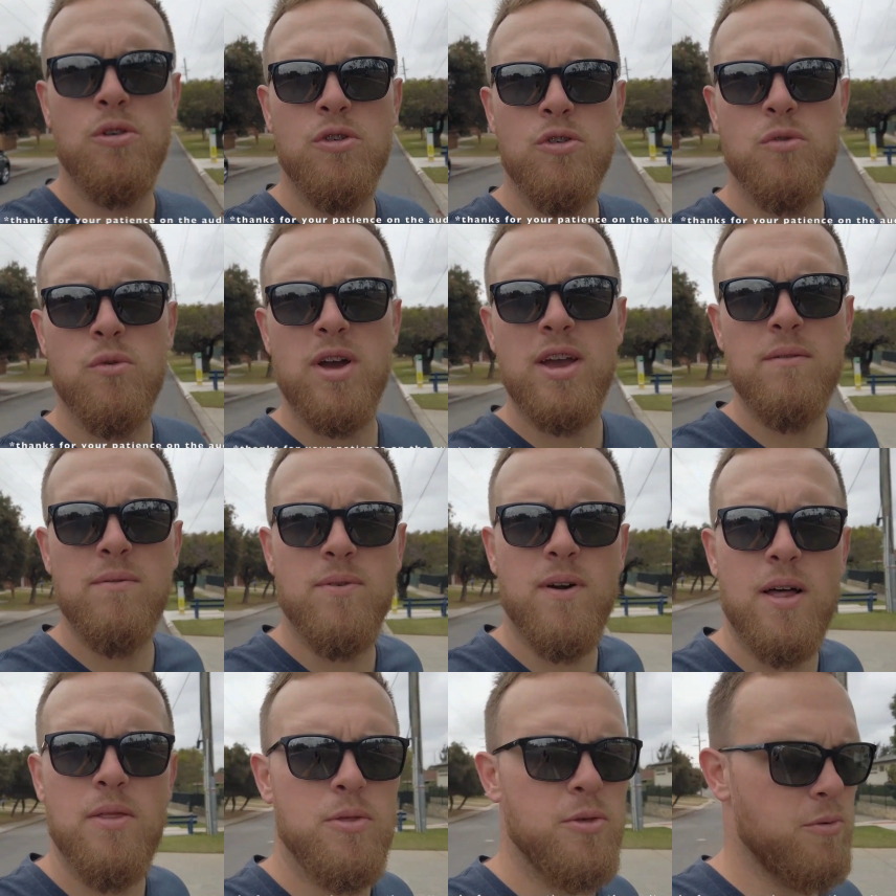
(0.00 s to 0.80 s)
street
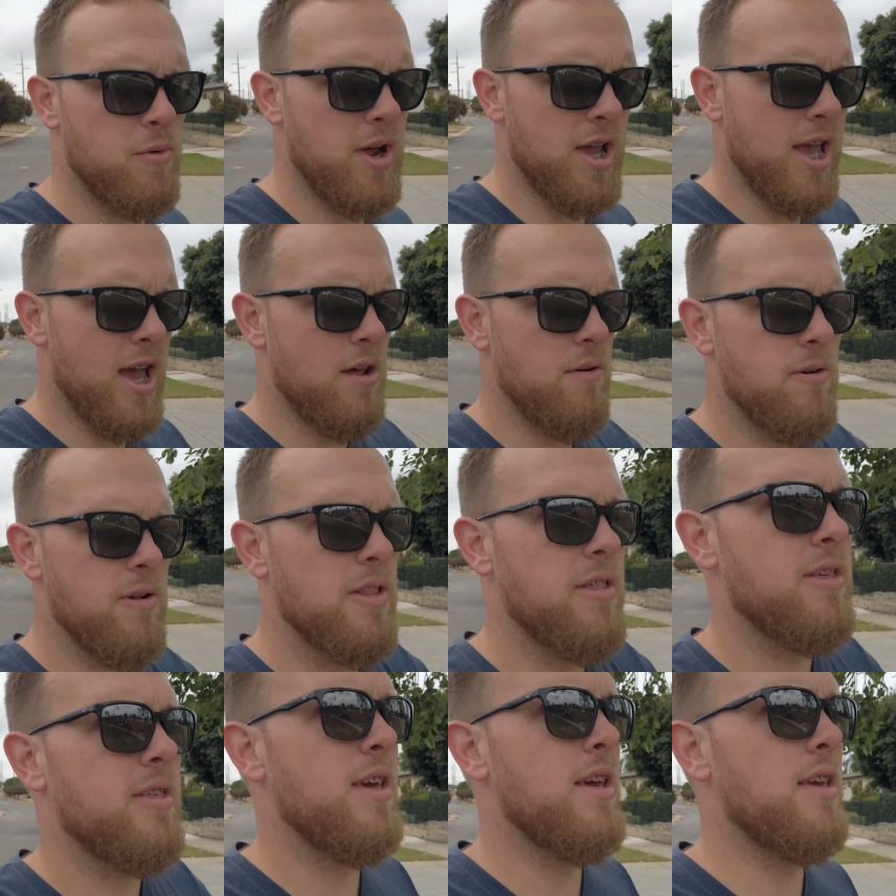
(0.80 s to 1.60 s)
front
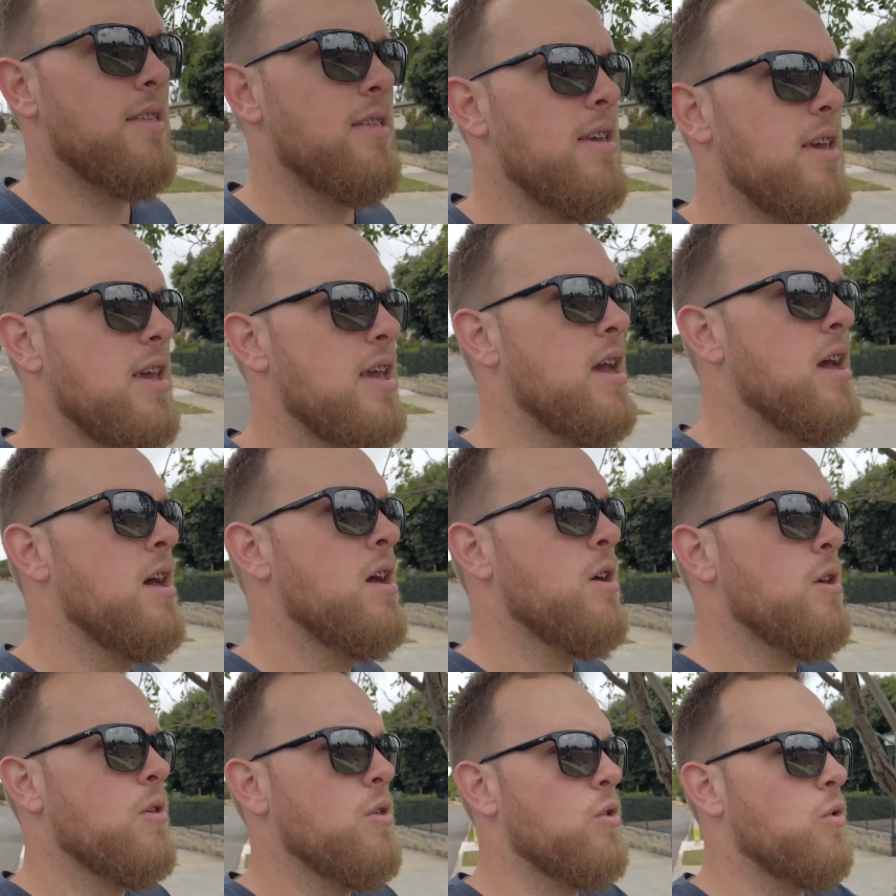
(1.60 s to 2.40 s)
360
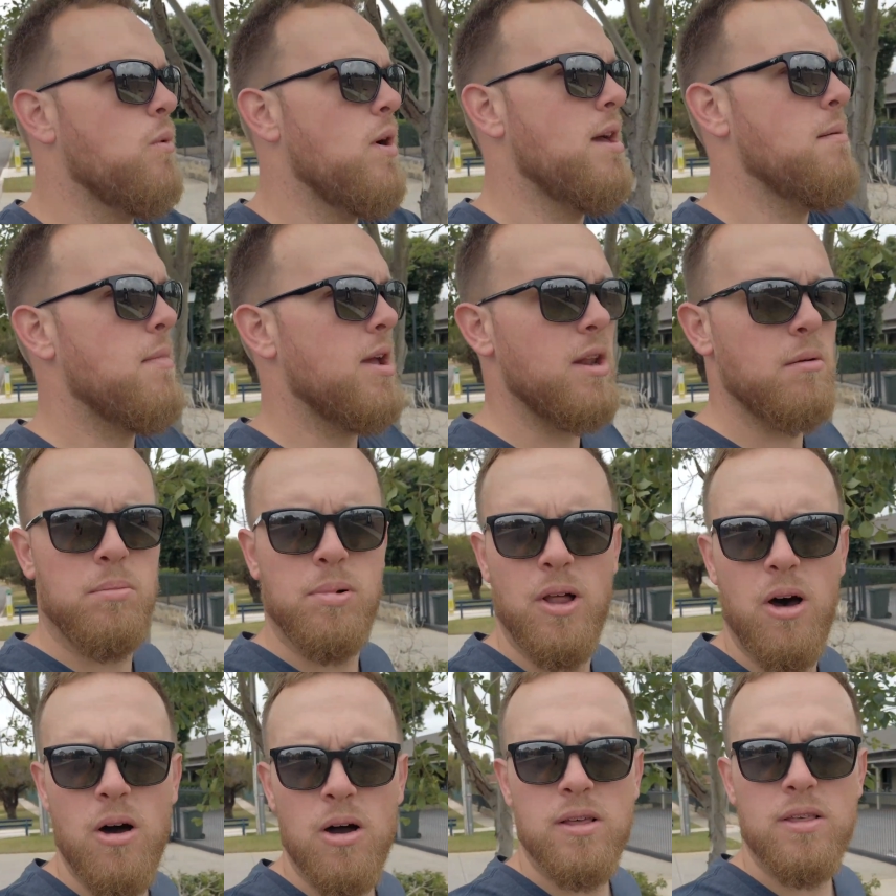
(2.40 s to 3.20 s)
square metre
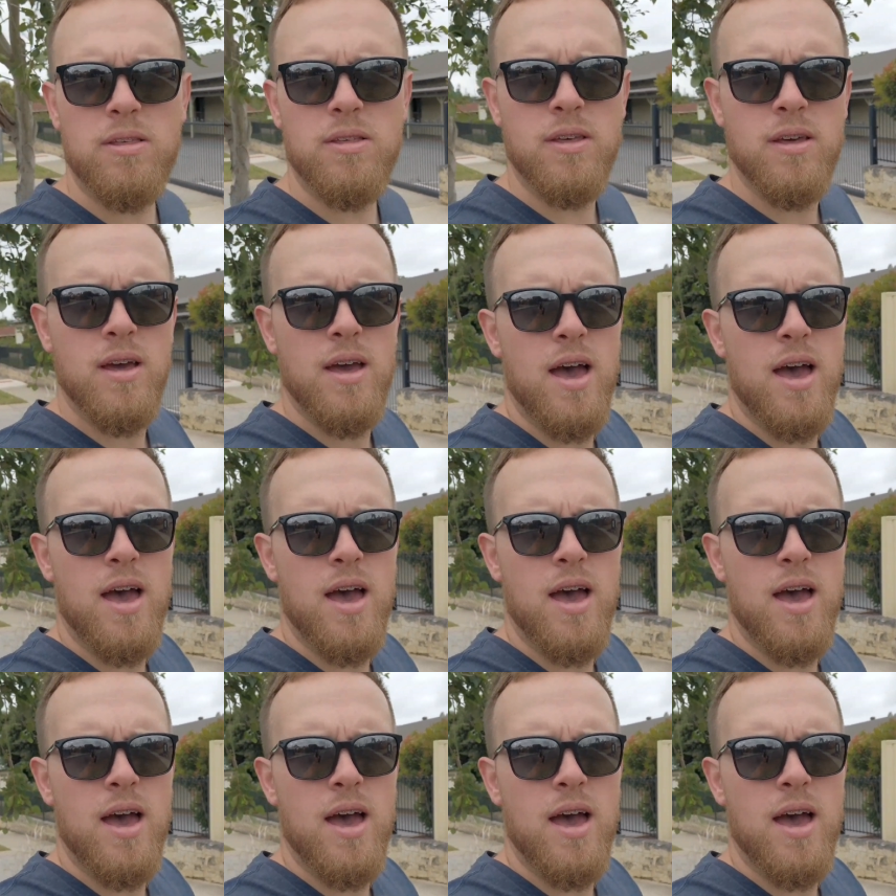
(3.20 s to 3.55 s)
blocks.